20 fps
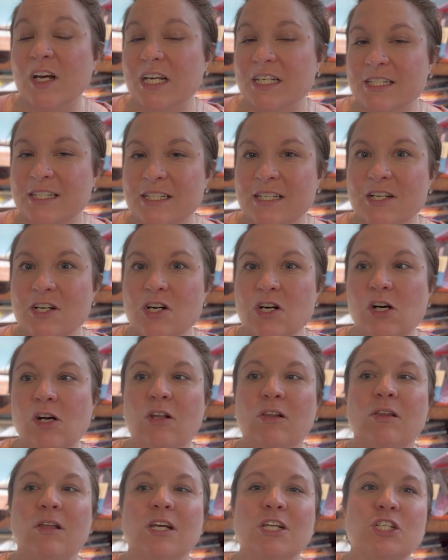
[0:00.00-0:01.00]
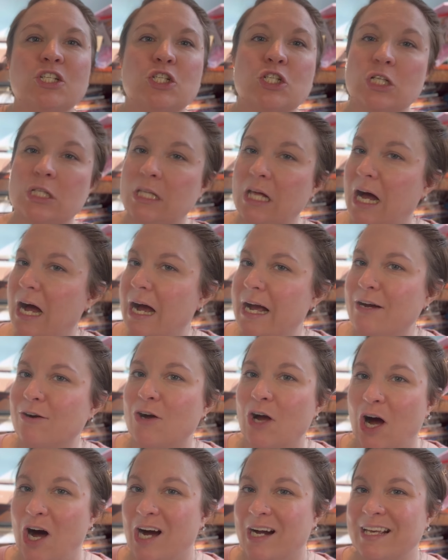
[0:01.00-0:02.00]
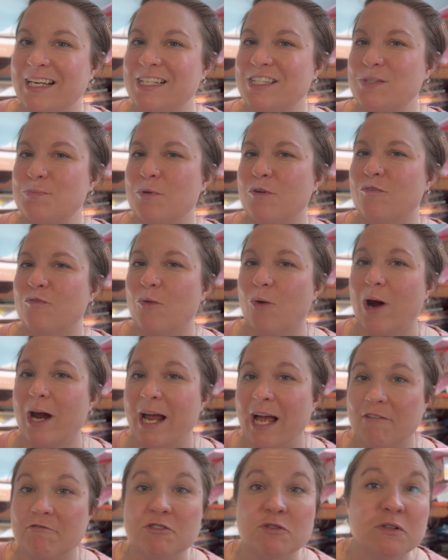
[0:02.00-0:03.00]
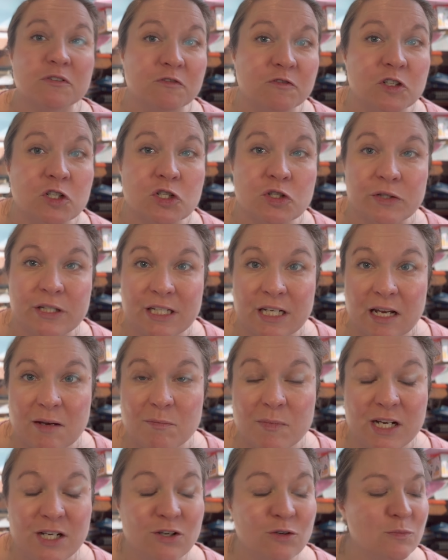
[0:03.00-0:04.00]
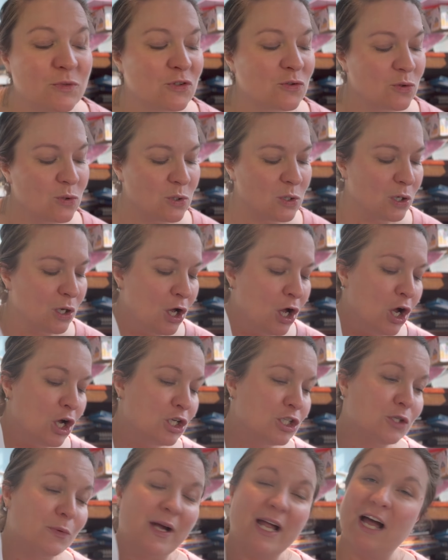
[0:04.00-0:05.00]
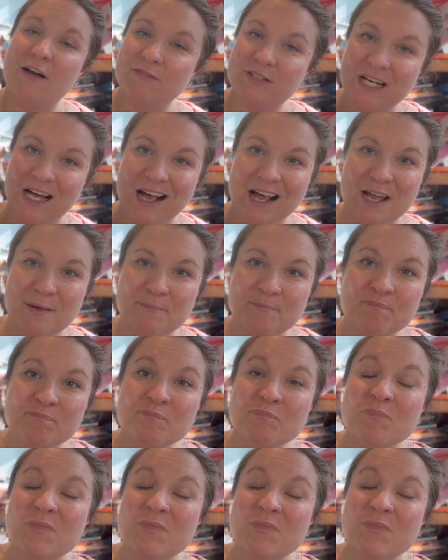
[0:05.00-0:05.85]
until July or August before I have to officially name my homeschool. So I have time.